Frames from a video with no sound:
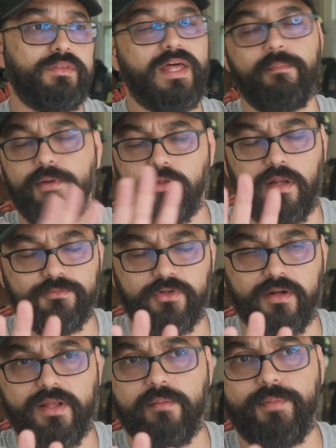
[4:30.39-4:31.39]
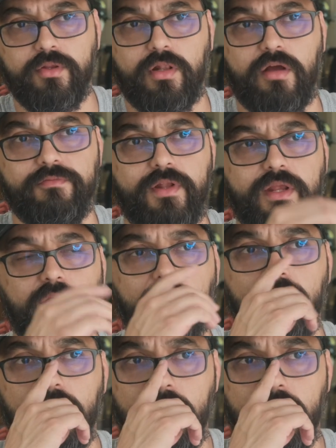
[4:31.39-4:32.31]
Not a build-along video,